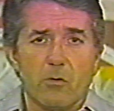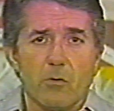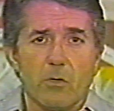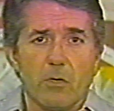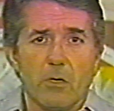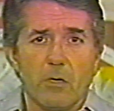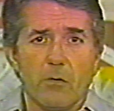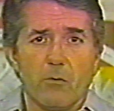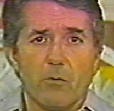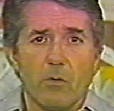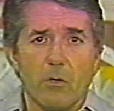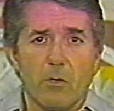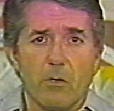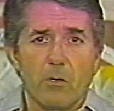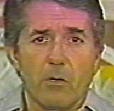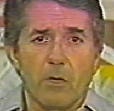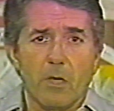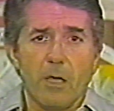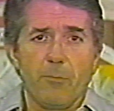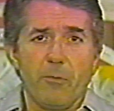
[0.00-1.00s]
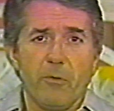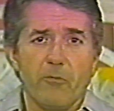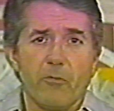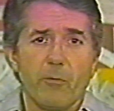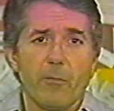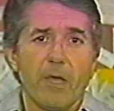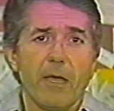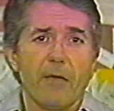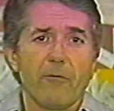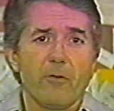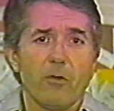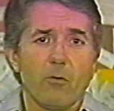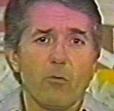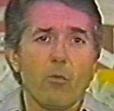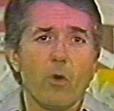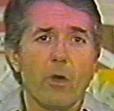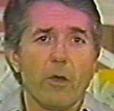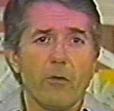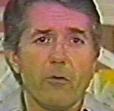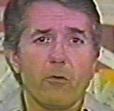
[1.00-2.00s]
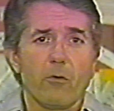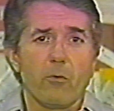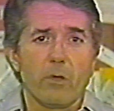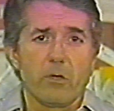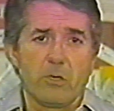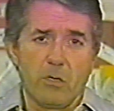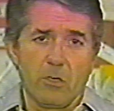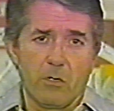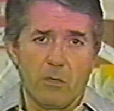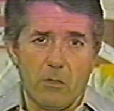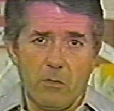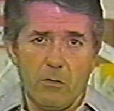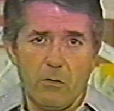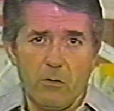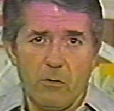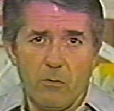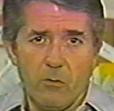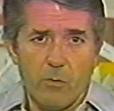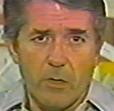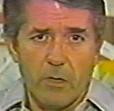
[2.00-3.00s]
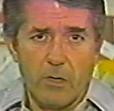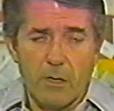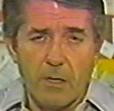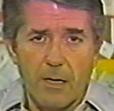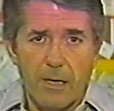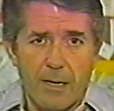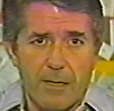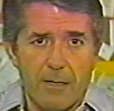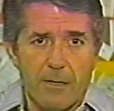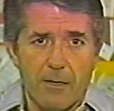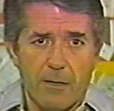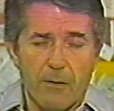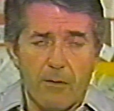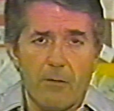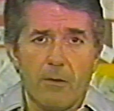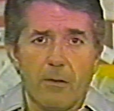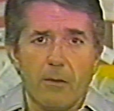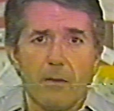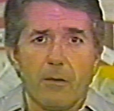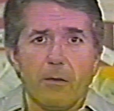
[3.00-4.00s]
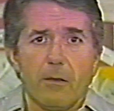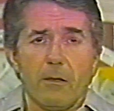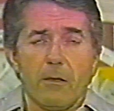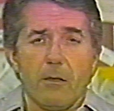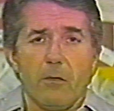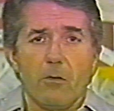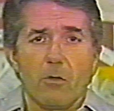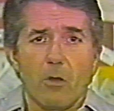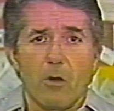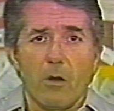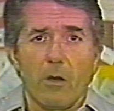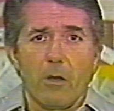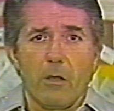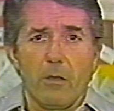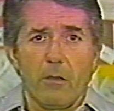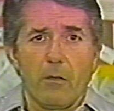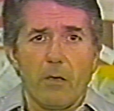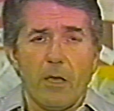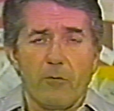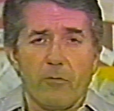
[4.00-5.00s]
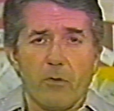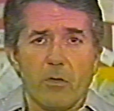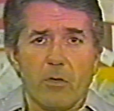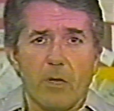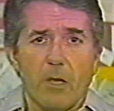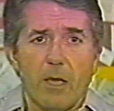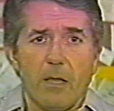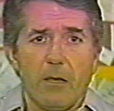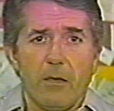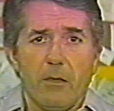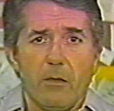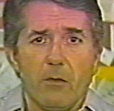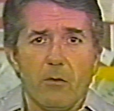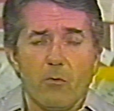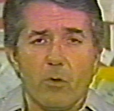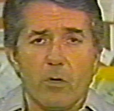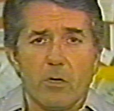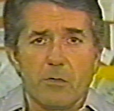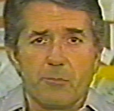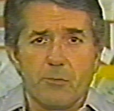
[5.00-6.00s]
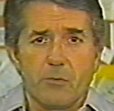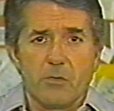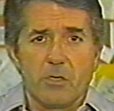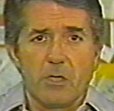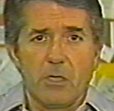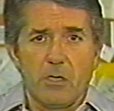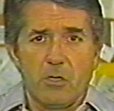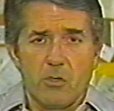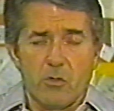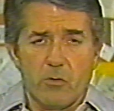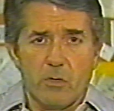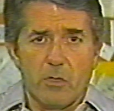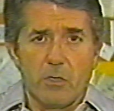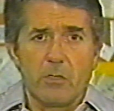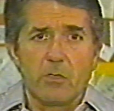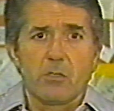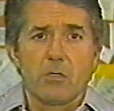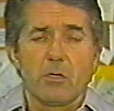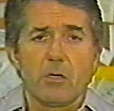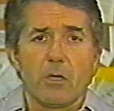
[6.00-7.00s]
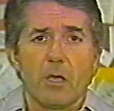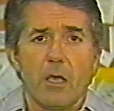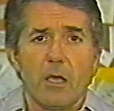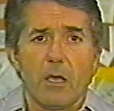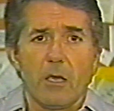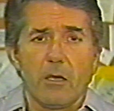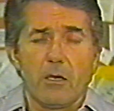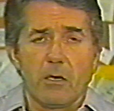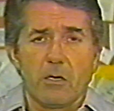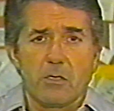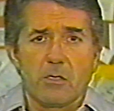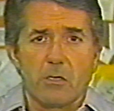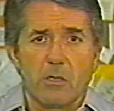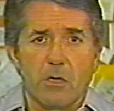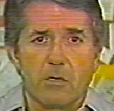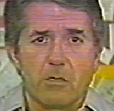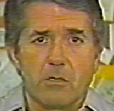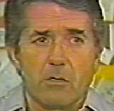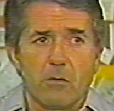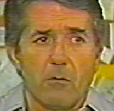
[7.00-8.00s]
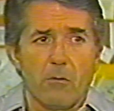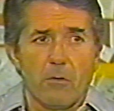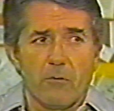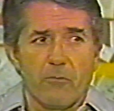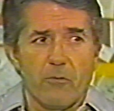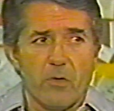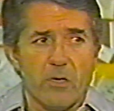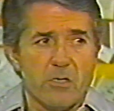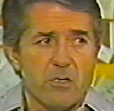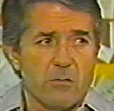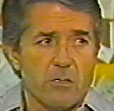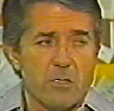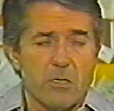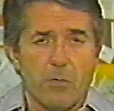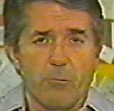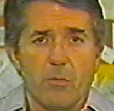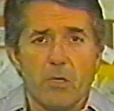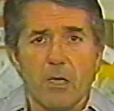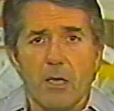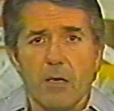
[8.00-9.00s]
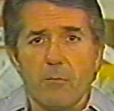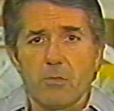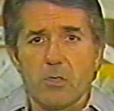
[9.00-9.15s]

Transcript: it will keep you from having to wonder what you're going to do when you get there. You'll already have a good idea what his procedure is and how he does things. For instance, sometimes a